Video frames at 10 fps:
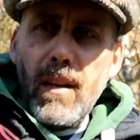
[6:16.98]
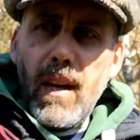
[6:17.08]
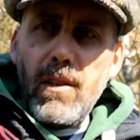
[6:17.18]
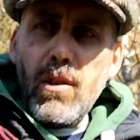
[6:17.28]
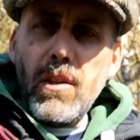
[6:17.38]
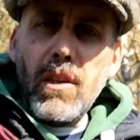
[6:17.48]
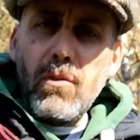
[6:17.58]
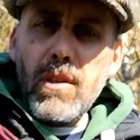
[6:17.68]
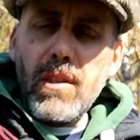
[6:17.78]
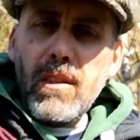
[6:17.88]
and you can
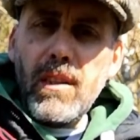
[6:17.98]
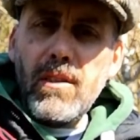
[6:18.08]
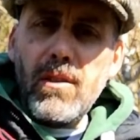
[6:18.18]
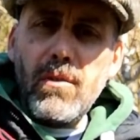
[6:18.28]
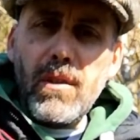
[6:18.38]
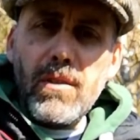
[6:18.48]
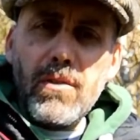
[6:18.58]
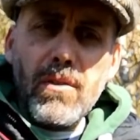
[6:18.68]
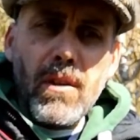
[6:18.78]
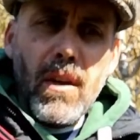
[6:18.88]
increasingly do
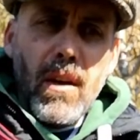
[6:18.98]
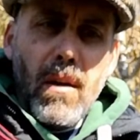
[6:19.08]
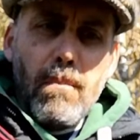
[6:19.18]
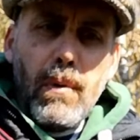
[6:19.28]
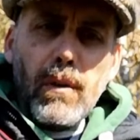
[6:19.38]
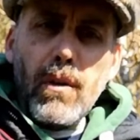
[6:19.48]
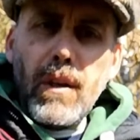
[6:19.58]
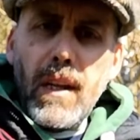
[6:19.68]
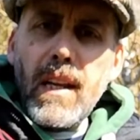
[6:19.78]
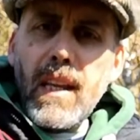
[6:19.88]
this, but
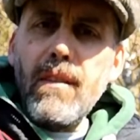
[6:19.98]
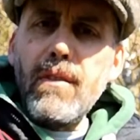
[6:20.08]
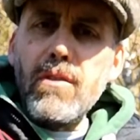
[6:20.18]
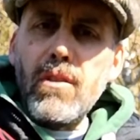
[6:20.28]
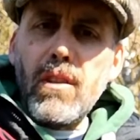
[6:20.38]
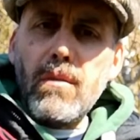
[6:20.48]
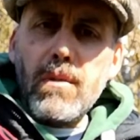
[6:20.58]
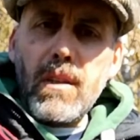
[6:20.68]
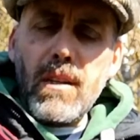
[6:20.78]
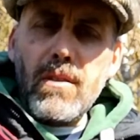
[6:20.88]
look at any given
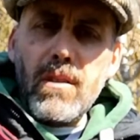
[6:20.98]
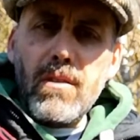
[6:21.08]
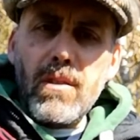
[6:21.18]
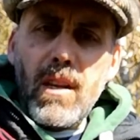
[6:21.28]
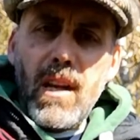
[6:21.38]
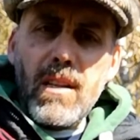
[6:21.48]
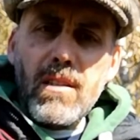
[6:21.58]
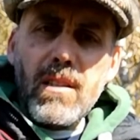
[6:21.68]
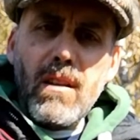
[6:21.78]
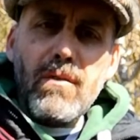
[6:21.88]
circumstances, and
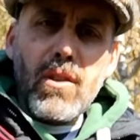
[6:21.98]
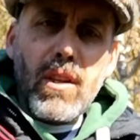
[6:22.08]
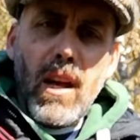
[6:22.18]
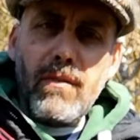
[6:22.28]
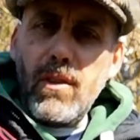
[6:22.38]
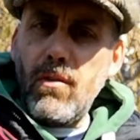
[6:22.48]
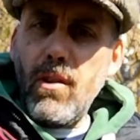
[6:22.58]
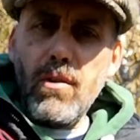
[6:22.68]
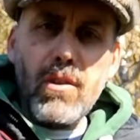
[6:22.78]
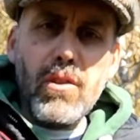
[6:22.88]
instead of just having your
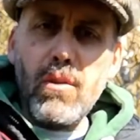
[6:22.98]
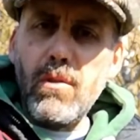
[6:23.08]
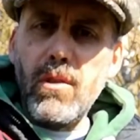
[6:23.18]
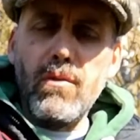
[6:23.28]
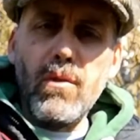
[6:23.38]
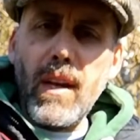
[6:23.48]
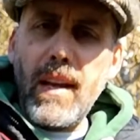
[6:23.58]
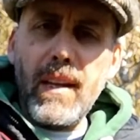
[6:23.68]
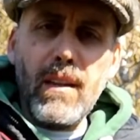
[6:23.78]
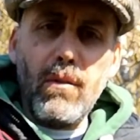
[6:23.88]
own intuitive,
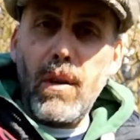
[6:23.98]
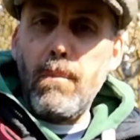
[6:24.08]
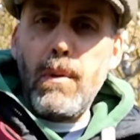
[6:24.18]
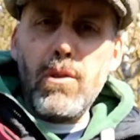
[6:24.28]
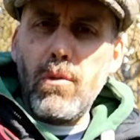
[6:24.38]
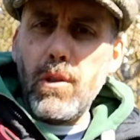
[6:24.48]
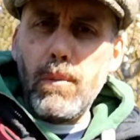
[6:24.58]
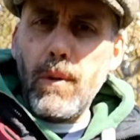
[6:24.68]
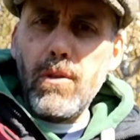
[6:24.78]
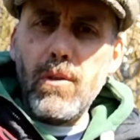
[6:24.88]
organic, or habitual
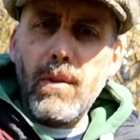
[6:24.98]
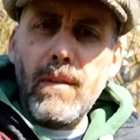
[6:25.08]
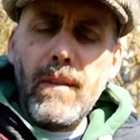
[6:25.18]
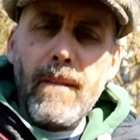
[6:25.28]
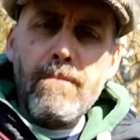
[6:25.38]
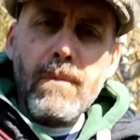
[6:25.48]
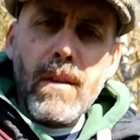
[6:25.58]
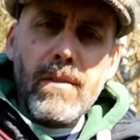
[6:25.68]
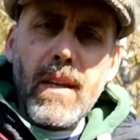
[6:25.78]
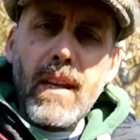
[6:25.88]
response to it,
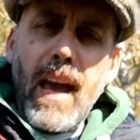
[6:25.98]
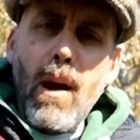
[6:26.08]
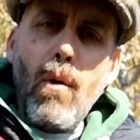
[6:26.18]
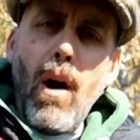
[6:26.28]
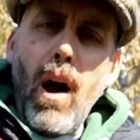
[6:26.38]
think how